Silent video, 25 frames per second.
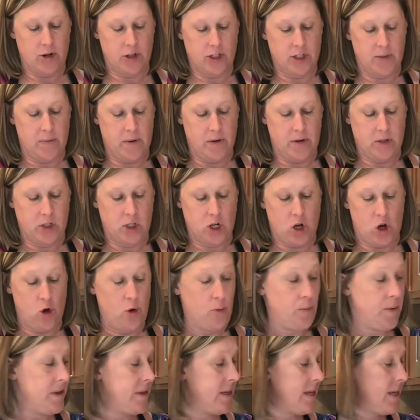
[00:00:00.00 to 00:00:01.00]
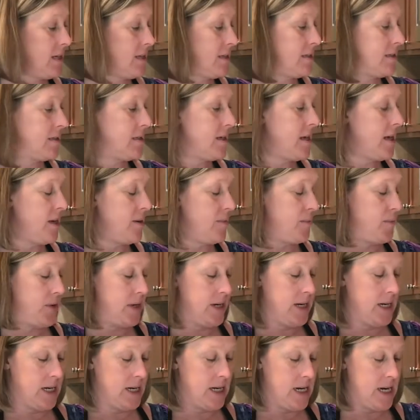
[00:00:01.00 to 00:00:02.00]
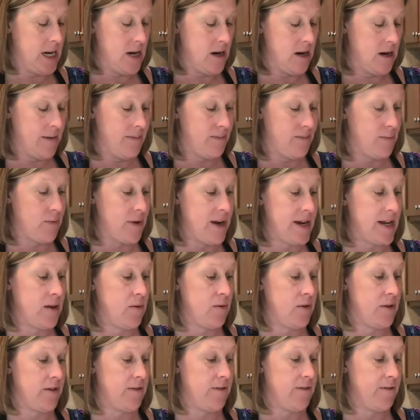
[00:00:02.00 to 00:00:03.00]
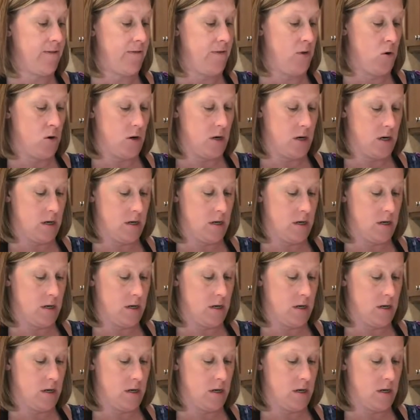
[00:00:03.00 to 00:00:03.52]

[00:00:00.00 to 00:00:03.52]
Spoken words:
supposed to open this and put it in here and break it with a fork.